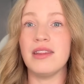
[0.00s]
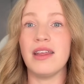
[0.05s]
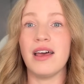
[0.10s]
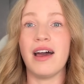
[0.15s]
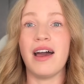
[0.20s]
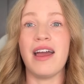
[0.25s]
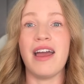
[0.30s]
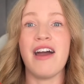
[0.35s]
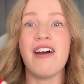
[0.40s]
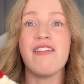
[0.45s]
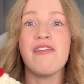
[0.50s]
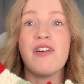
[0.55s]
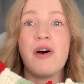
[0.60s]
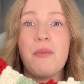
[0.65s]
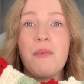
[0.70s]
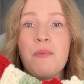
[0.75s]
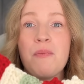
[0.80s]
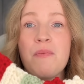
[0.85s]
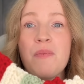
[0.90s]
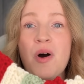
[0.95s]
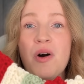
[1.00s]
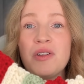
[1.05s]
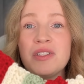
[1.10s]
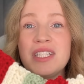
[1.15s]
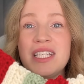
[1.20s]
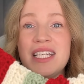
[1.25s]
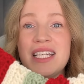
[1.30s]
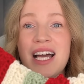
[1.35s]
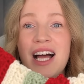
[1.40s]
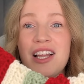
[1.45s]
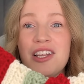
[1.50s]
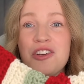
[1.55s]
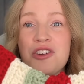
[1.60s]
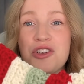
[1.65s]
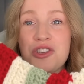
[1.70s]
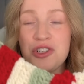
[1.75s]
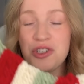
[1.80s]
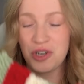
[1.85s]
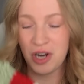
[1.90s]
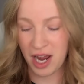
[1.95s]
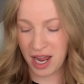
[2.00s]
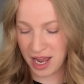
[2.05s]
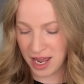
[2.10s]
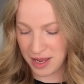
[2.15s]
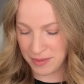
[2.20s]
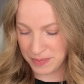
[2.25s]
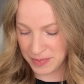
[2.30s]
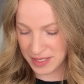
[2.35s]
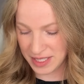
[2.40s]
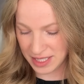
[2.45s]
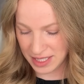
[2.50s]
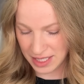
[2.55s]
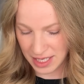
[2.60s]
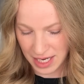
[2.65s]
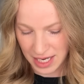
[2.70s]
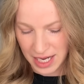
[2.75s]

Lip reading: I have multicolor stripes.